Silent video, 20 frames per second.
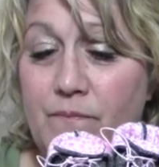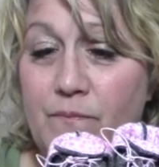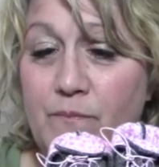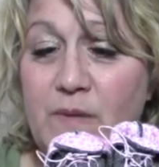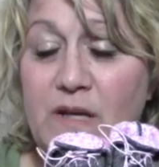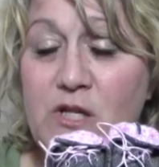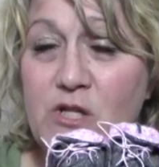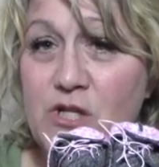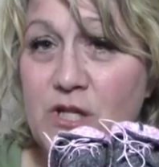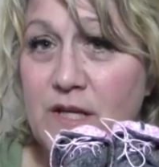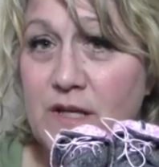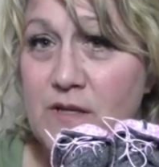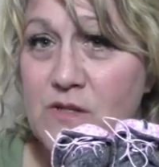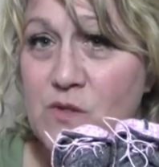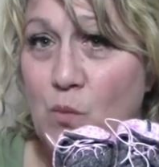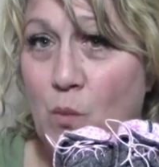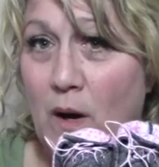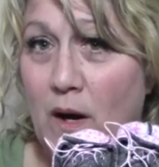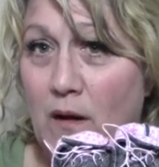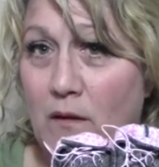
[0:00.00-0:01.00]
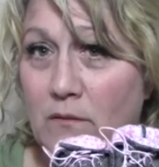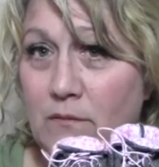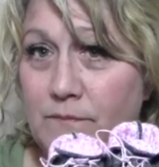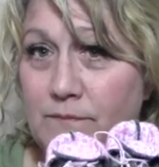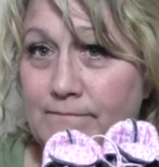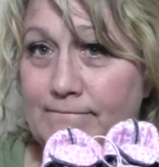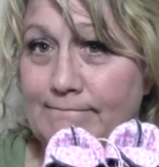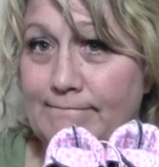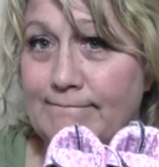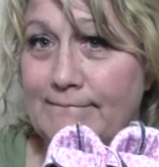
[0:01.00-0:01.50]
Miche as well.
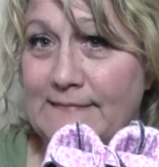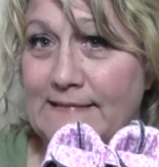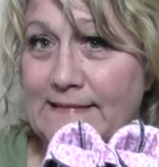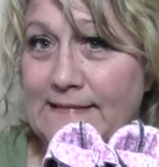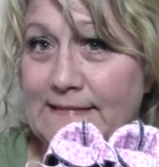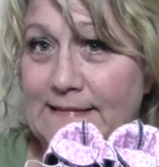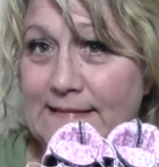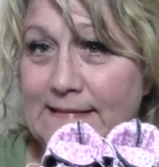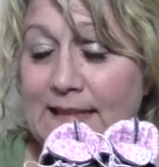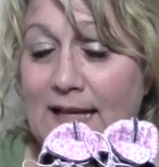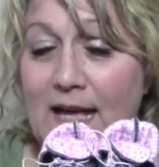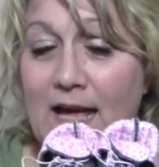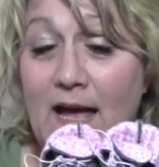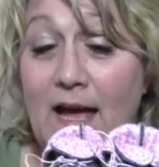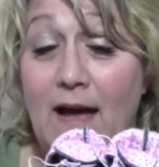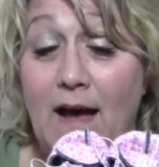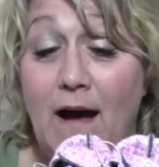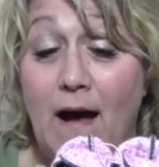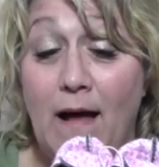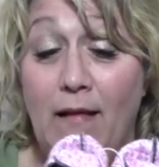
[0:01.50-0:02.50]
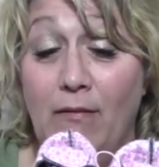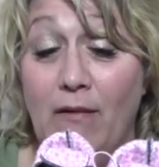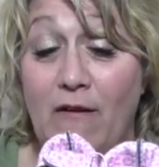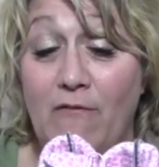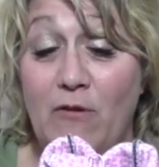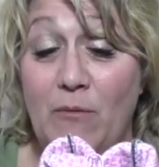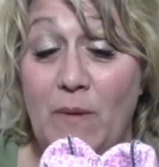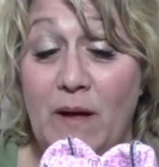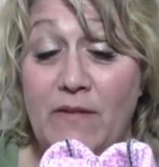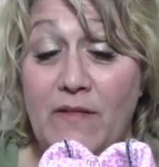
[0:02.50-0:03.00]
I
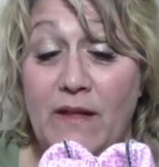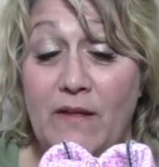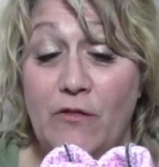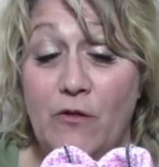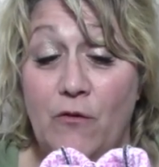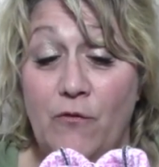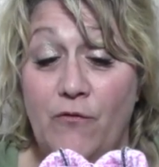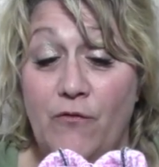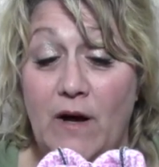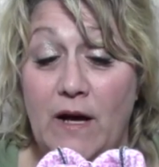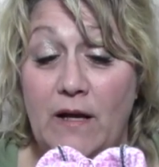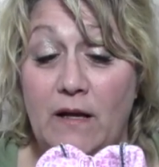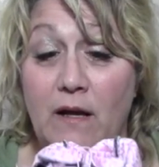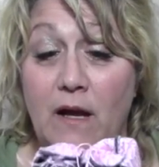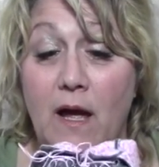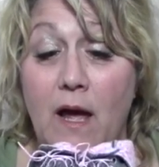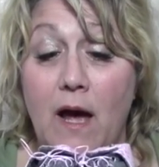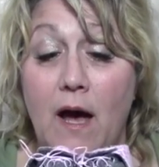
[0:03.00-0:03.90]
love them. I think they're fun.